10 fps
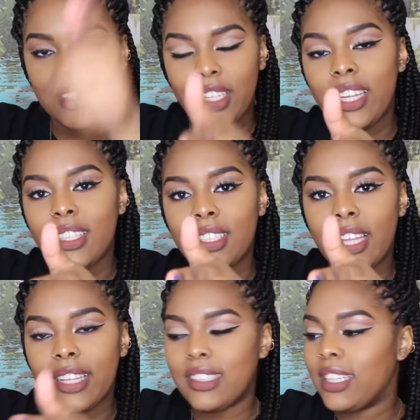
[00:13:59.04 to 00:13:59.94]
second to
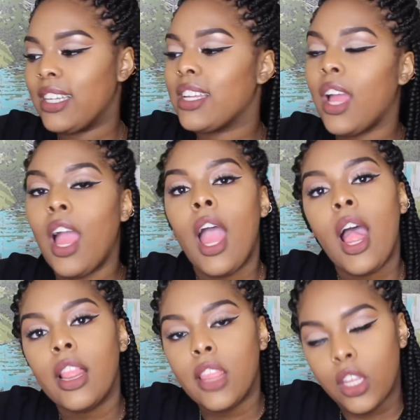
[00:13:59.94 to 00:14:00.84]
last thing
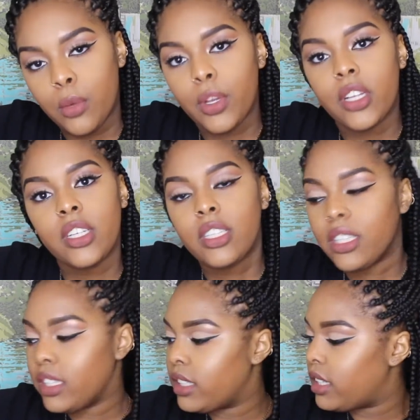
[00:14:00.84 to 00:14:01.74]
that you were gonna
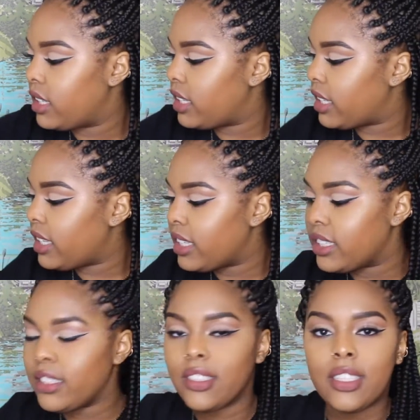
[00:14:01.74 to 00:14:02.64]
need
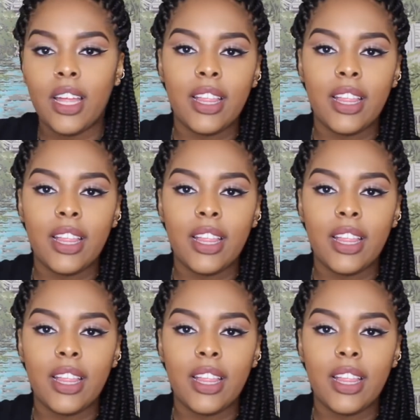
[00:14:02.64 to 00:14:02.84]
is